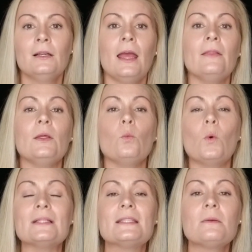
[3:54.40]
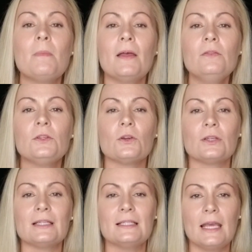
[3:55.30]
And then once a month, you're
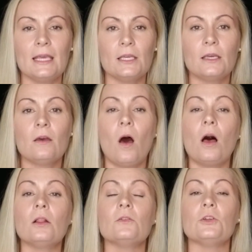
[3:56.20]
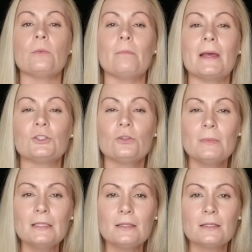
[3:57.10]
going to take all of your
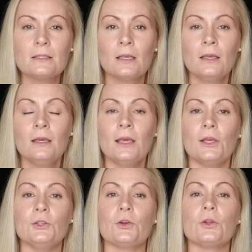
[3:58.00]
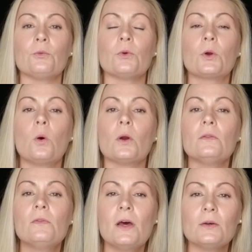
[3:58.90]
measurements and you're going to
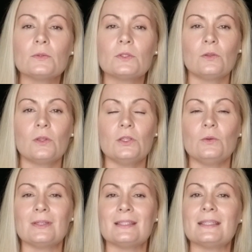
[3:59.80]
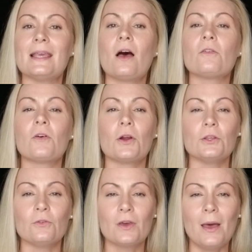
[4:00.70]
record those that you can see how far
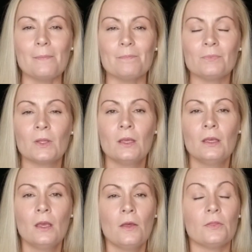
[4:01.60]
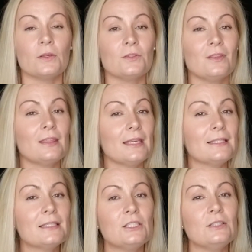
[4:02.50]
you've come. Those are the
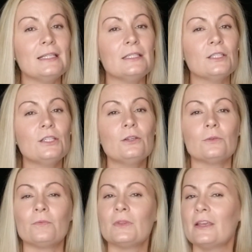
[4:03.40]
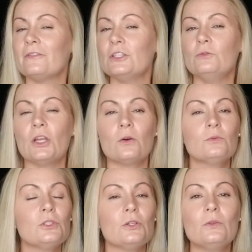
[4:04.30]
things that you need to do. If you
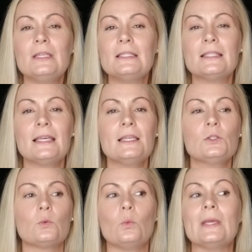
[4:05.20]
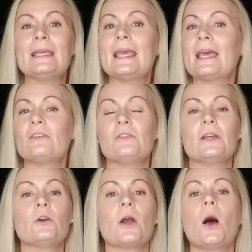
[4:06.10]
don't do these things, we can't
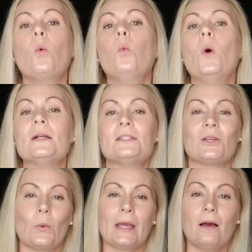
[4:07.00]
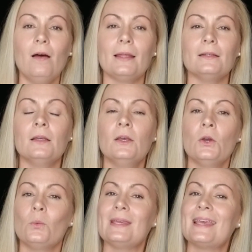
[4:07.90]
figure out what's going on.
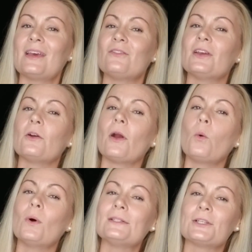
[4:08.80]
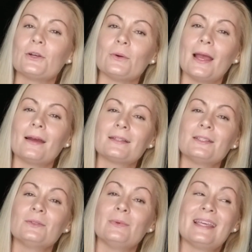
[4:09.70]
We can't figure out what to
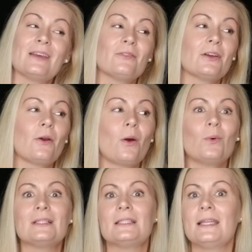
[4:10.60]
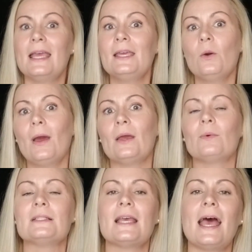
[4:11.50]
correct. We can't figure out what to take away,
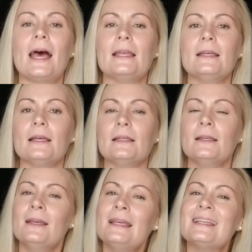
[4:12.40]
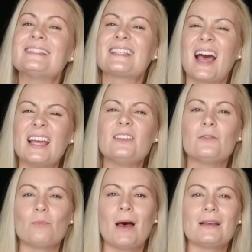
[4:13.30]
what to add in. It's kind of
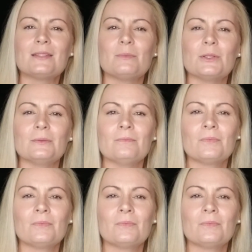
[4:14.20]
impossible.